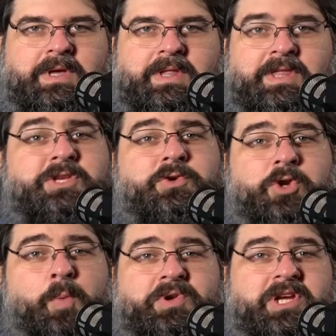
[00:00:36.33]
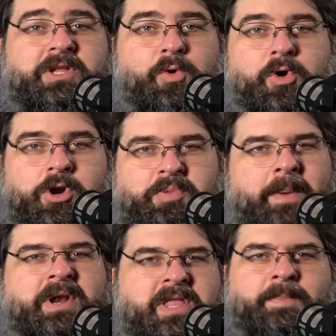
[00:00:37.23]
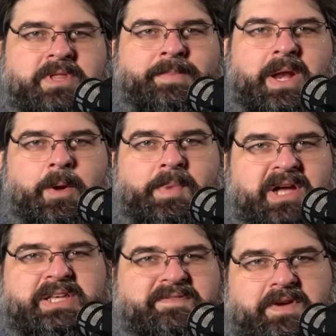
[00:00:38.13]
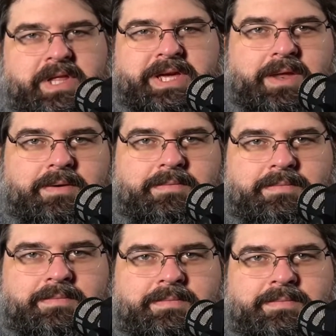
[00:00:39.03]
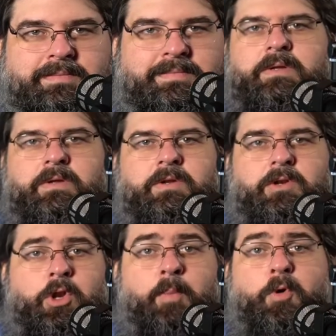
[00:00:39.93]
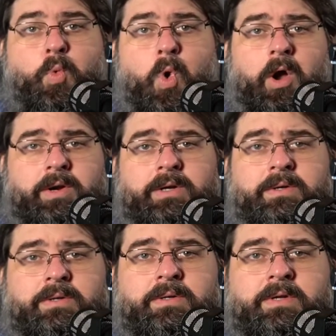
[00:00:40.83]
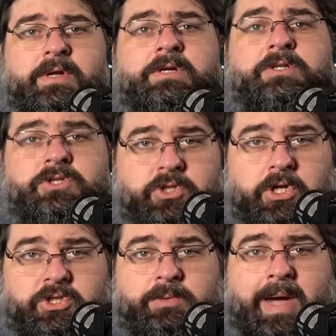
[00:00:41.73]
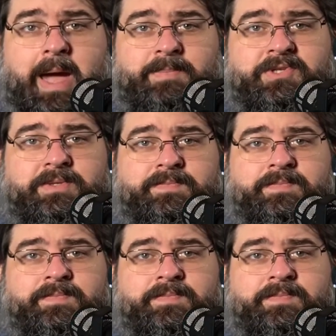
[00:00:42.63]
These are in no particular order, but I'm going to number them anyway because I feel like it. Number 1, dungeon maps.